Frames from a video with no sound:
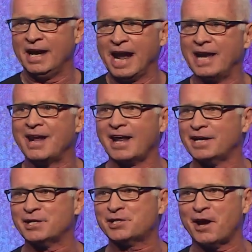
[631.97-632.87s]
And not in
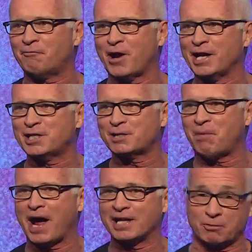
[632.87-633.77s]
a self-righteous,
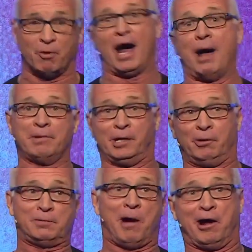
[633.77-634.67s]
pious, well, I'm going to
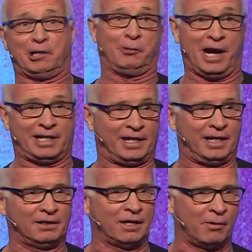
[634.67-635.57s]
respond correctly,
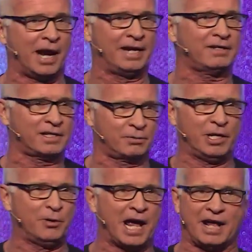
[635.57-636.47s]
all right? Because we
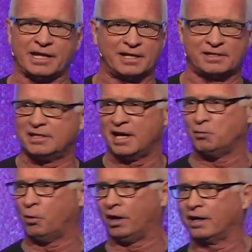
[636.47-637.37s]
do that. That doesn't
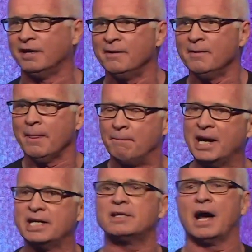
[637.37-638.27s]
work.
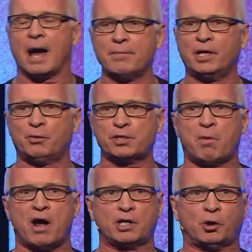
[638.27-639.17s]
But I'm going to
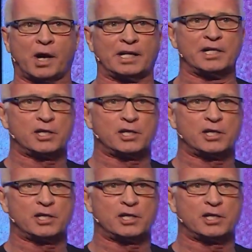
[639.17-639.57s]
respond correctly.